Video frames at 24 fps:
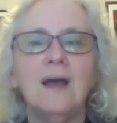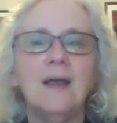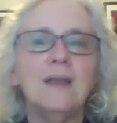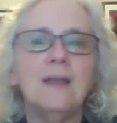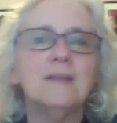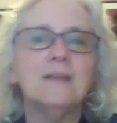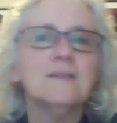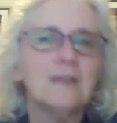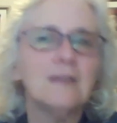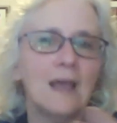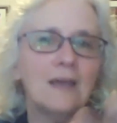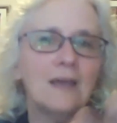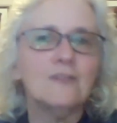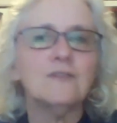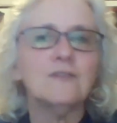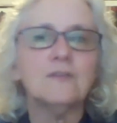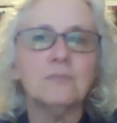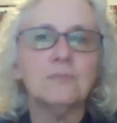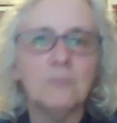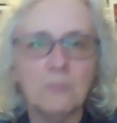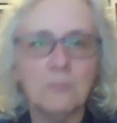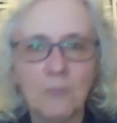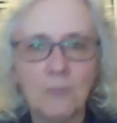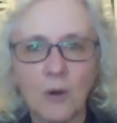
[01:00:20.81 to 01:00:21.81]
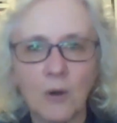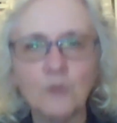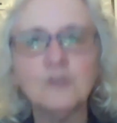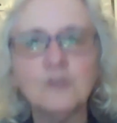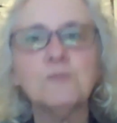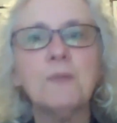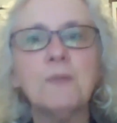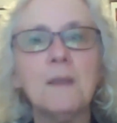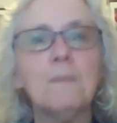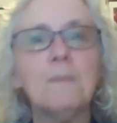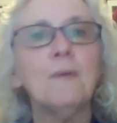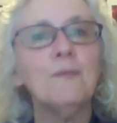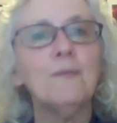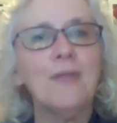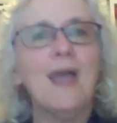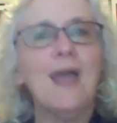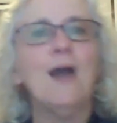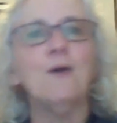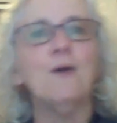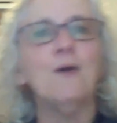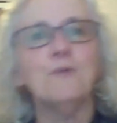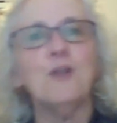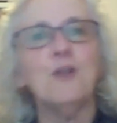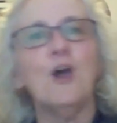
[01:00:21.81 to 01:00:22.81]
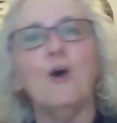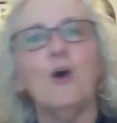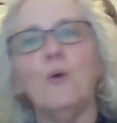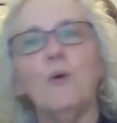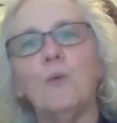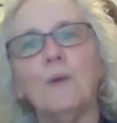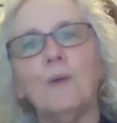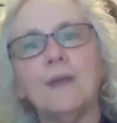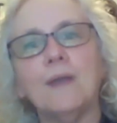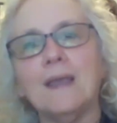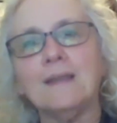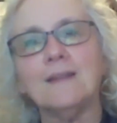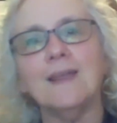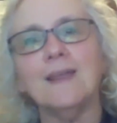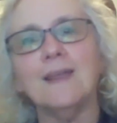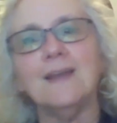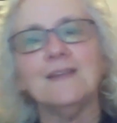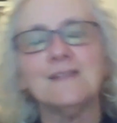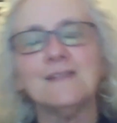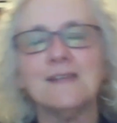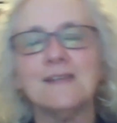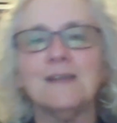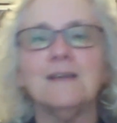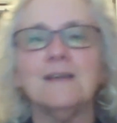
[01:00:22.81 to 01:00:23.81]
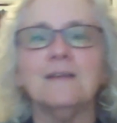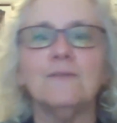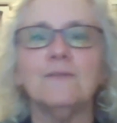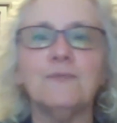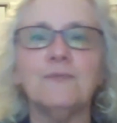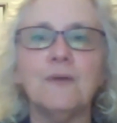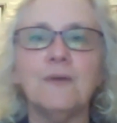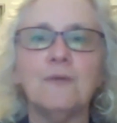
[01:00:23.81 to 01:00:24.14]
it's, as most people now know, we get lazy.